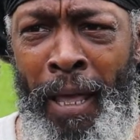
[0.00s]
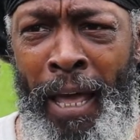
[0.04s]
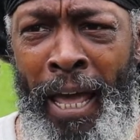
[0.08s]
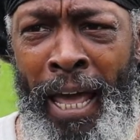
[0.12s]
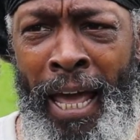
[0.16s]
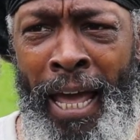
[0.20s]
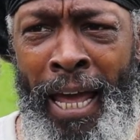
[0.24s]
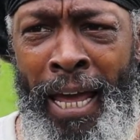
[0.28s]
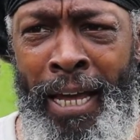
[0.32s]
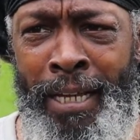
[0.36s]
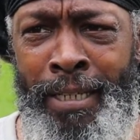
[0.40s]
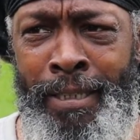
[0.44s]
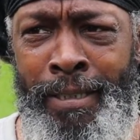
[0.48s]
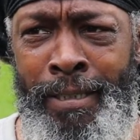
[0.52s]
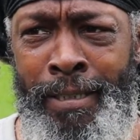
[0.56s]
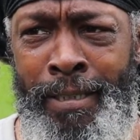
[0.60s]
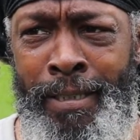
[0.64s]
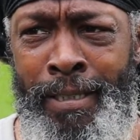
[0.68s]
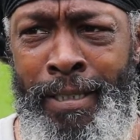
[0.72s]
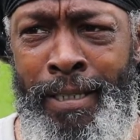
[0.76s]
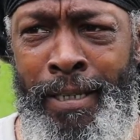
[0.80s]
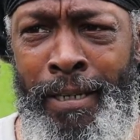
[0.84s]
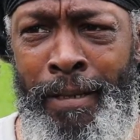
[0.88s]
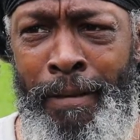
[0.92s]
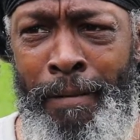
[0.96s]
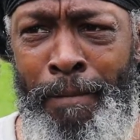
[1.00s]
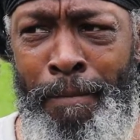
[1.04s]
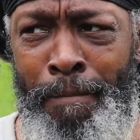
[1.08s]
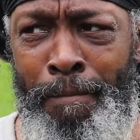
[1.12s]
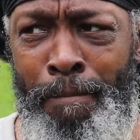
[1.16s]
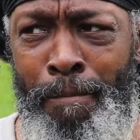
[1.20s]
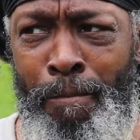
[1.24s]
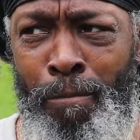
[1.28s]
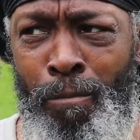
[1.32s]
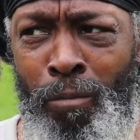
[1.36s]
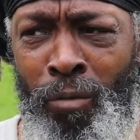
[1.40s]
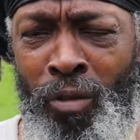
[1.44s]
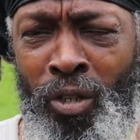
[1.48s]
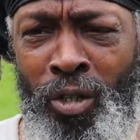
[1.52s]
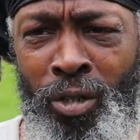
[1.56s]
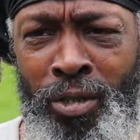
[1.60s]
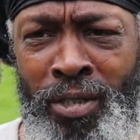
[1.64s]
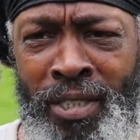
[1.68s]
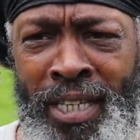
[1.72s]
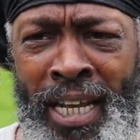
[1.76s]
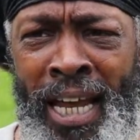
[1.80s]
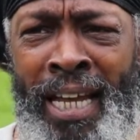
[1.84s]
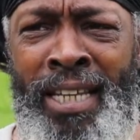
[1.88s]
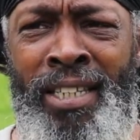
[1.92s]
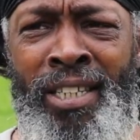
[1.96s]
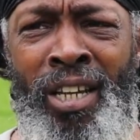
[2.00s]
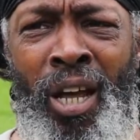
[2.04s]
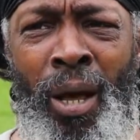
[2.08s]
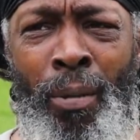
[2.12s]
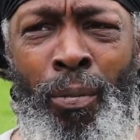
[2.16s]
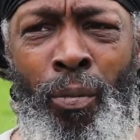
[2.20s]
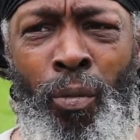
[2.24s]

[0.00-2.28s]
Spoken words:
and you stand up